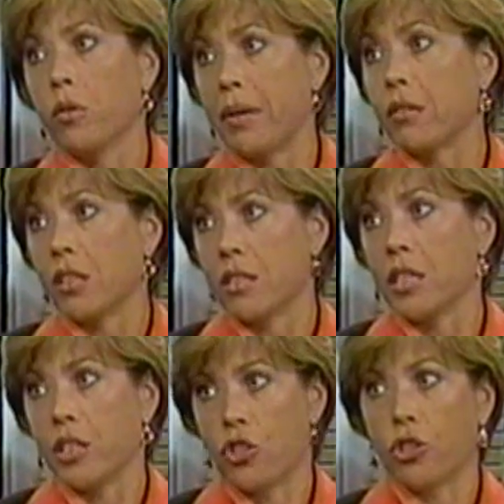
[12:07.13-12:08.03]
more about
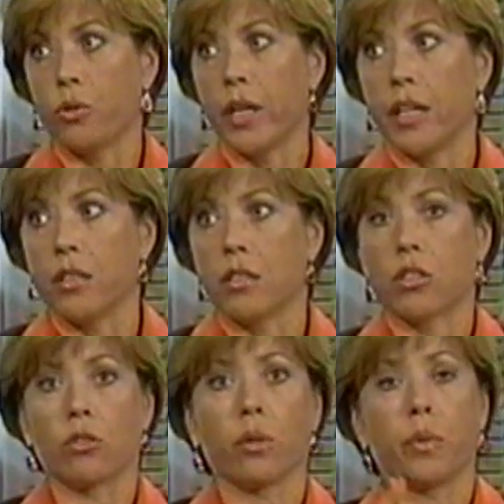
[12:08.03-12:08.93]
this issue, and
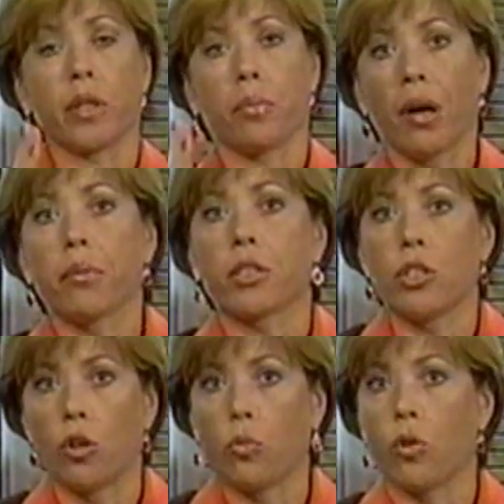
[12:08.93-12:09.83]
certainly we want the public
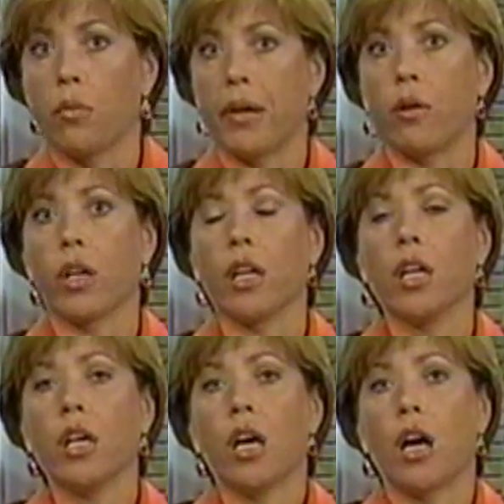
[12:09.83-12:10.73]
to know more about it.
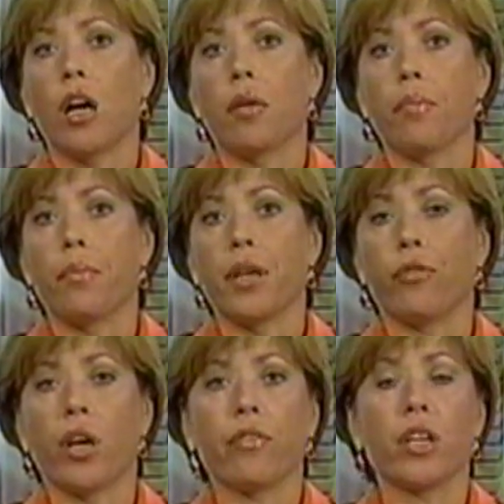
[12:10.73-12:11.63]

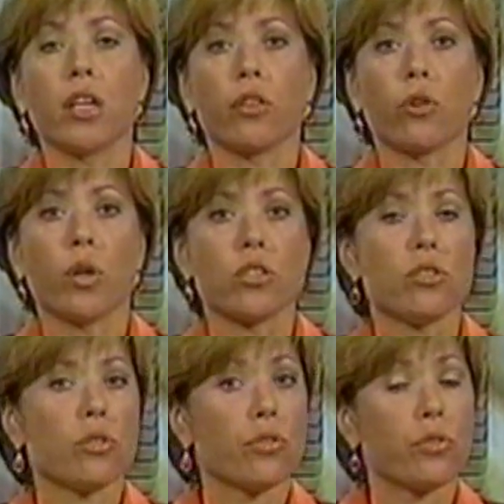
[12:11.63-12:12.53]
If you have any other
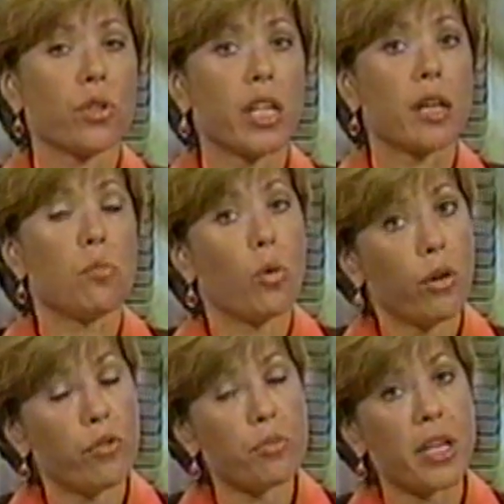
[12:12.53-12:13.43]
questions, or if you'd like
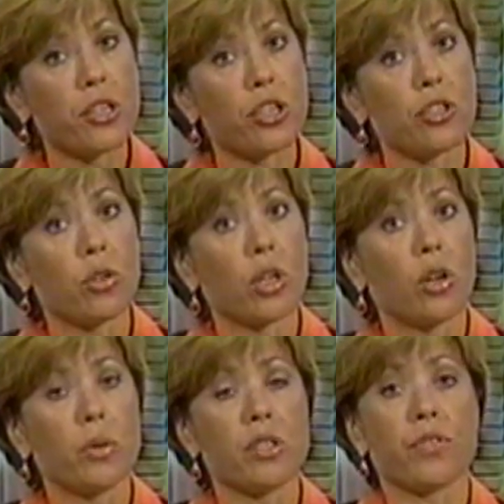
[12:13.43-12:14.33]
more information, you
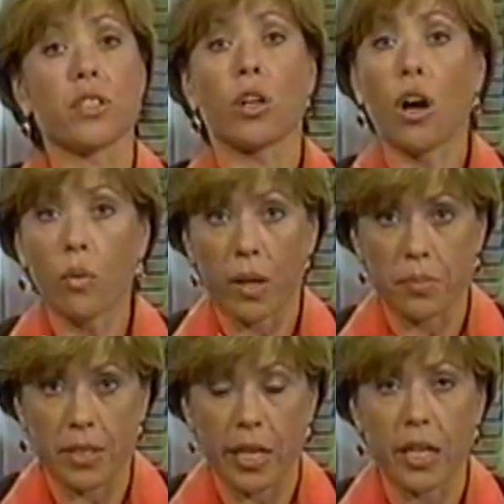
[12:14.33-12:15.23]
can always visit our
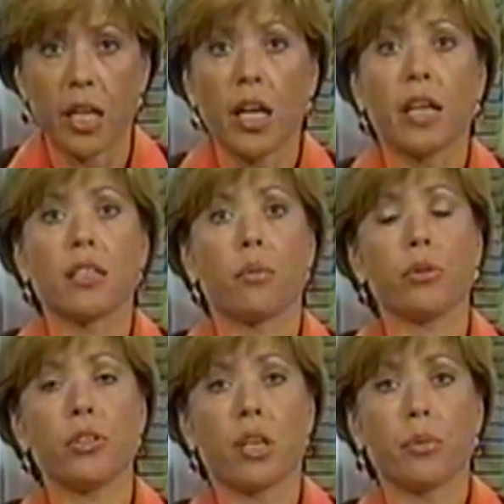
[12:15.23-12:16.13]
website at
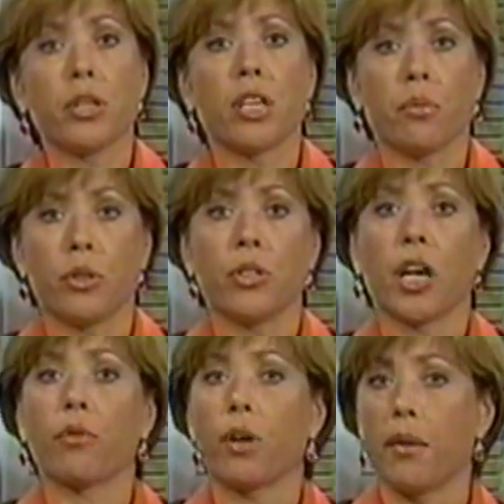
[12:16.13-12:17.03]

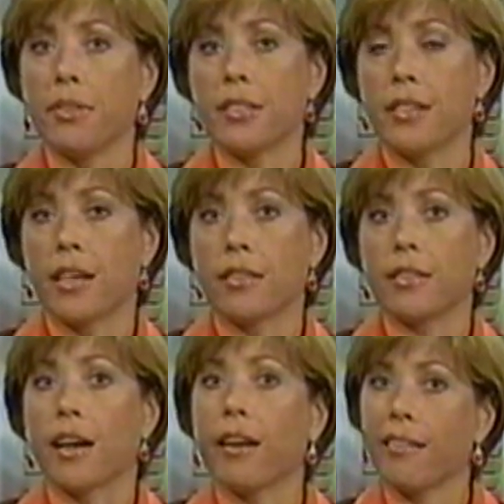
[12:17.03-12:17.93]

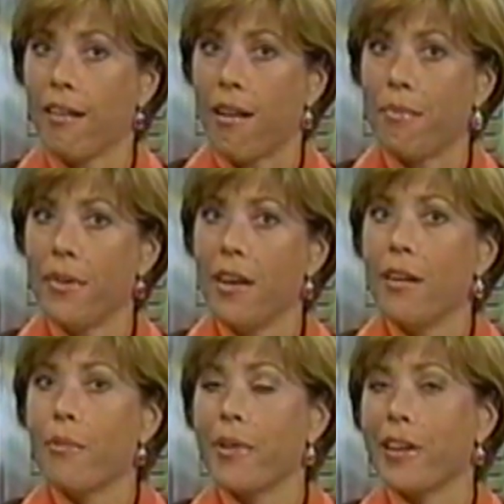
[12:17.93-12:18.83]
www.robinsnest.com,
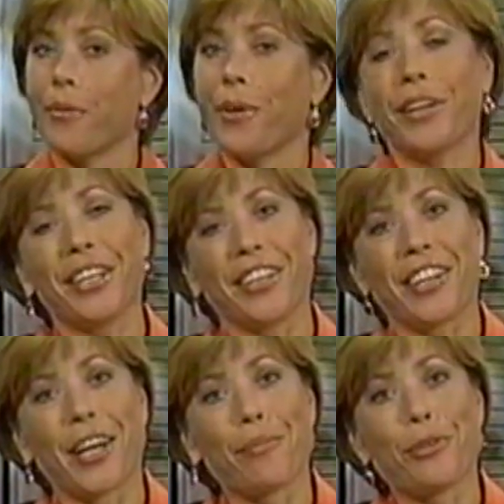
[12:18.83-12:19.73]
where we're
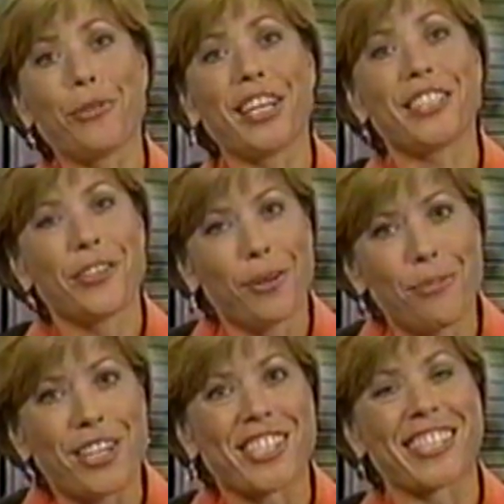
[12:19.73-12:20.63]
here to help you raise your
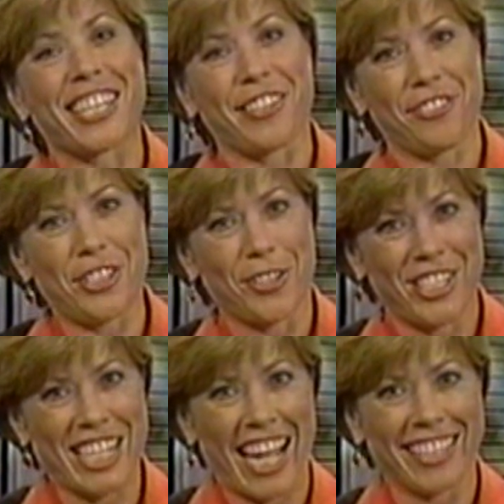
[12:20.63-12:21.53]
precious gift,
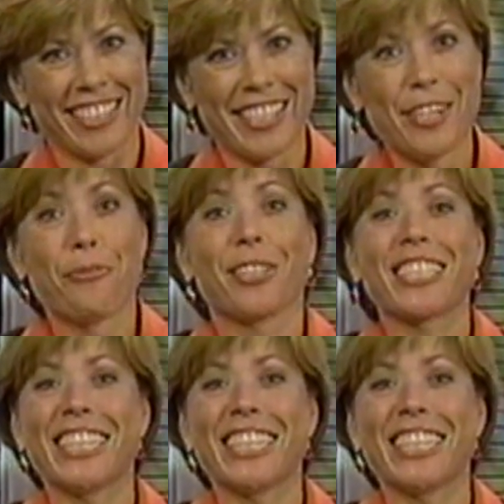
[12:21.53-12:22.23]
your child. We'll